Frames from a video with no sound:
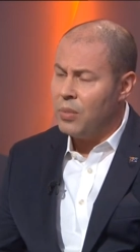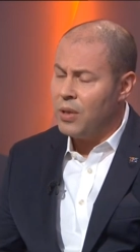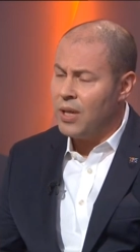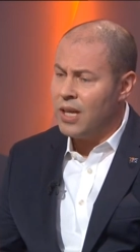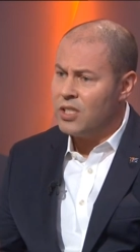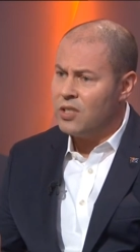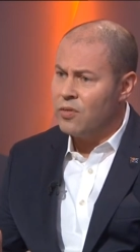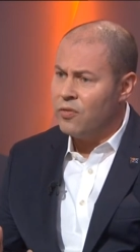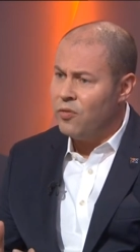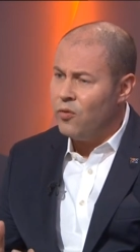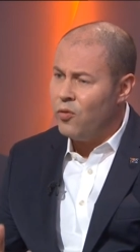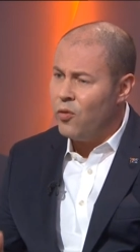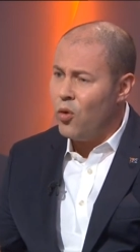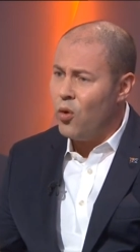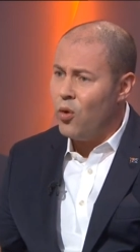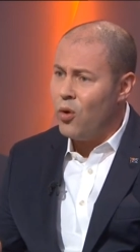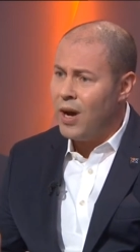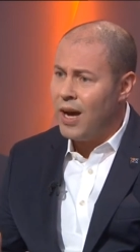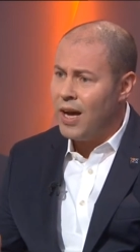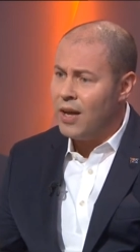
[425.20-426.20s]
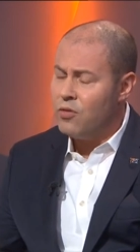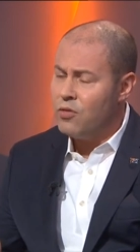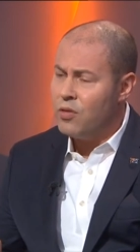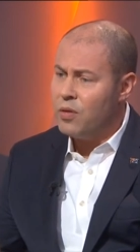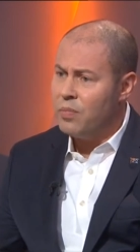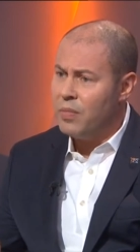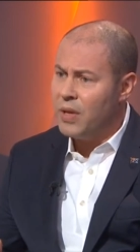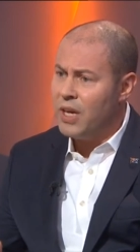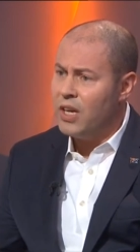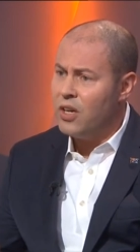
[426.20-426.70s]
plus
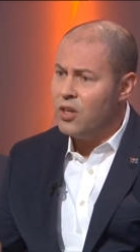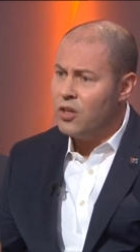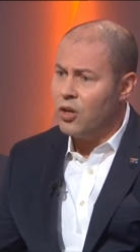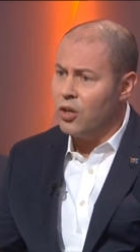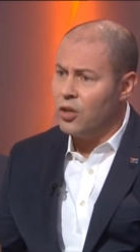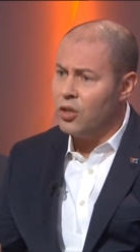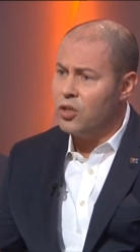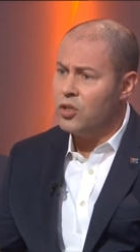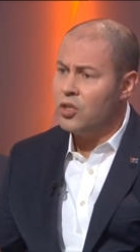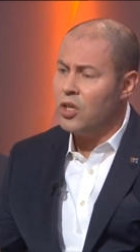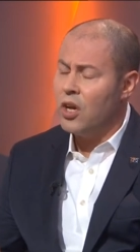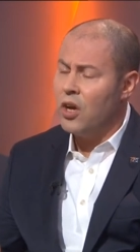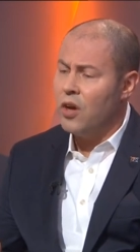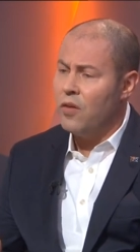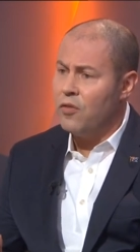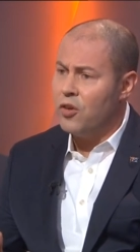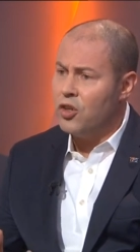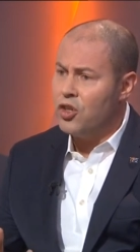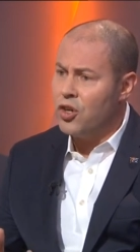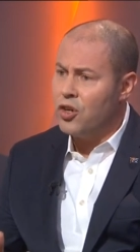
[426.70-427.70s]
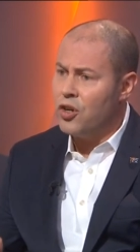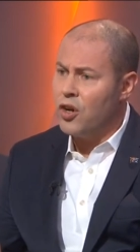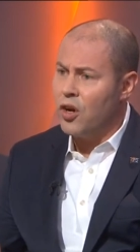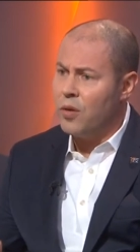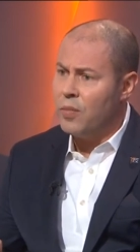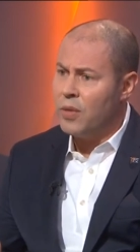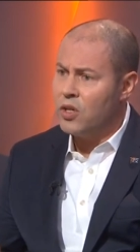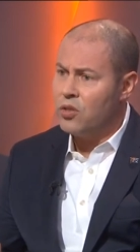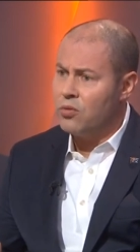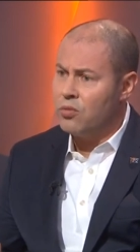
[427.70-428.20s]
$400 million for
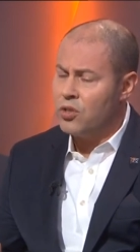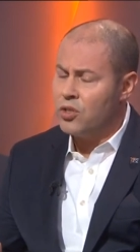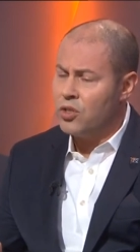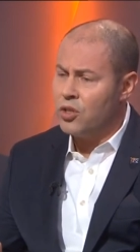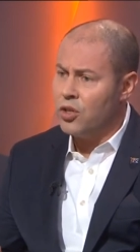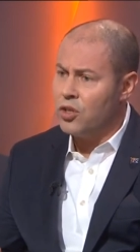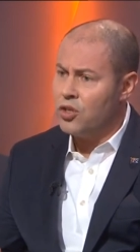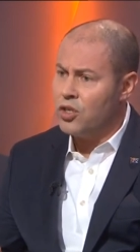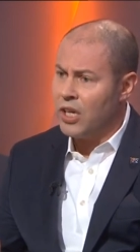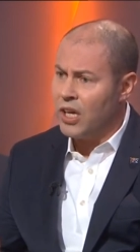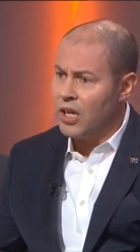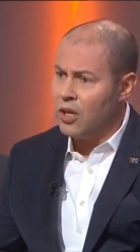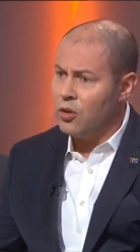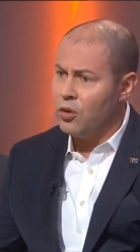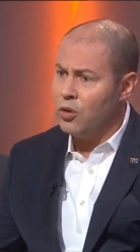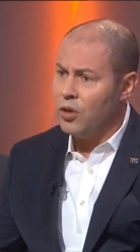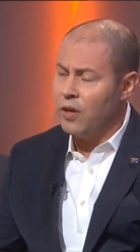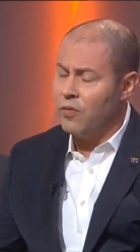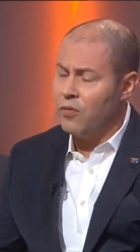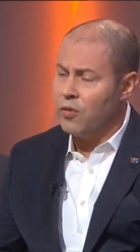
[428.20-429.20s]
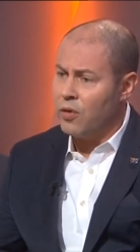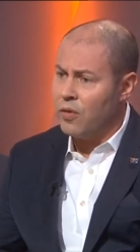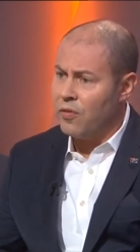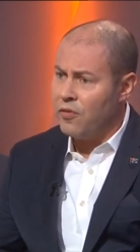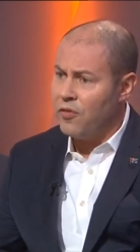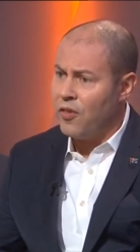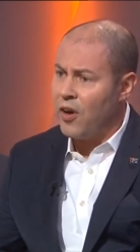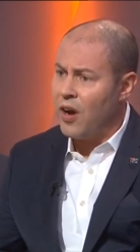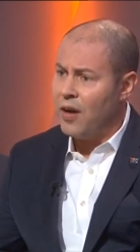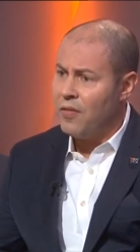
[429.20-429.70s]
genomics research, including for a
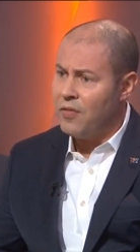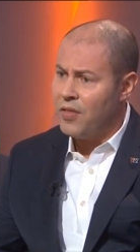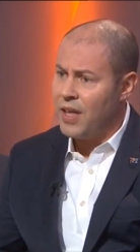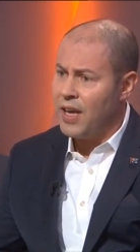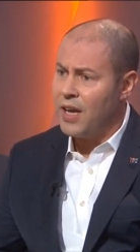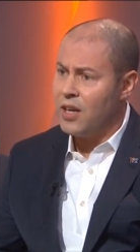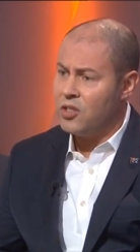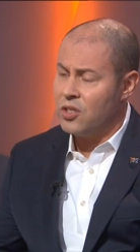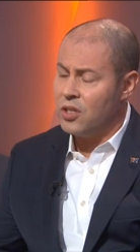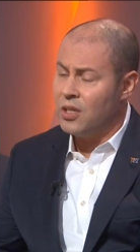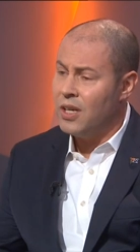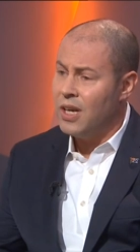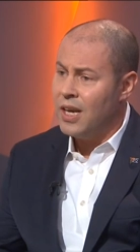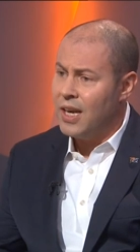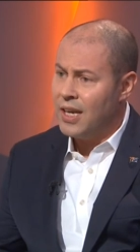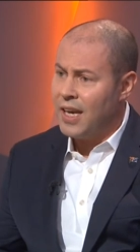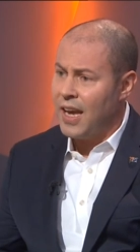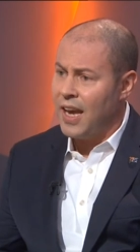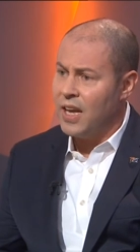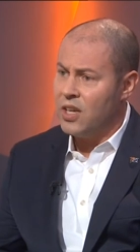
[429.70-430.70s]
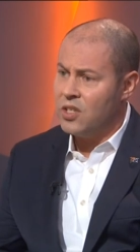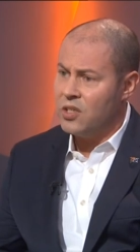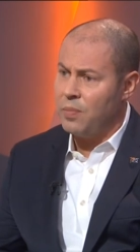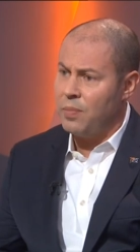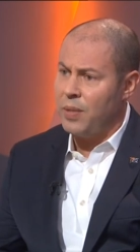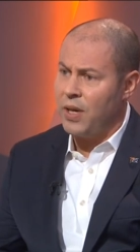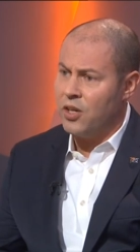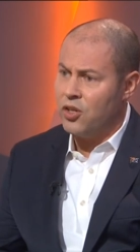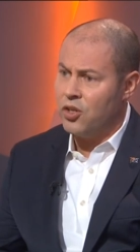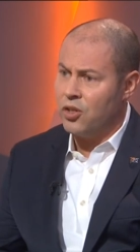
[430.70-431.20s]
5,000 cancer
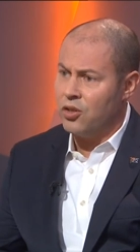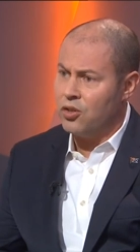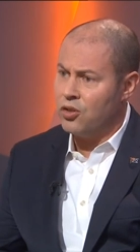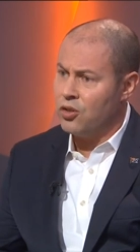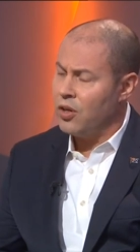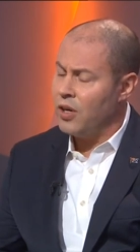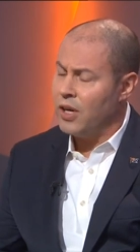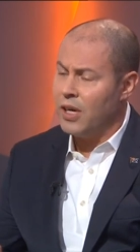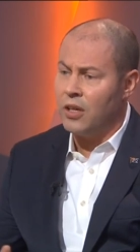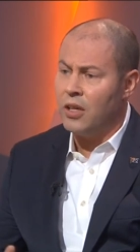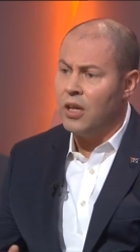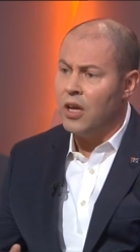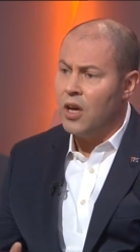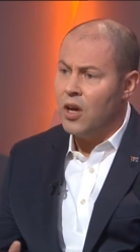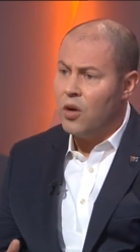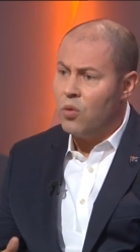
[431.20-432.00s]
patient trial.